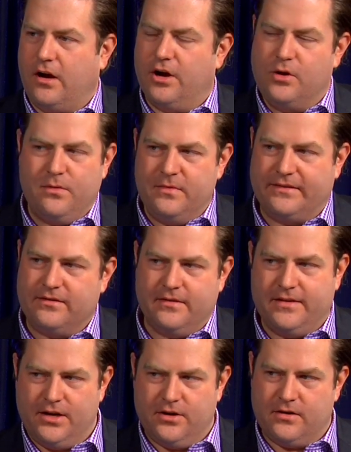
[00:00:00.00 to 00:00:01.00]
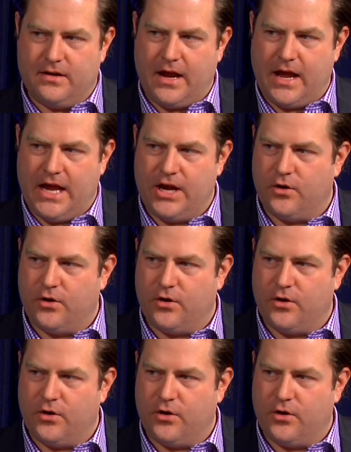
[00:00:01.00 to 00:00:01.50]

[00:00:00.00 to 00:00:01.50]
Are you a musical theater guy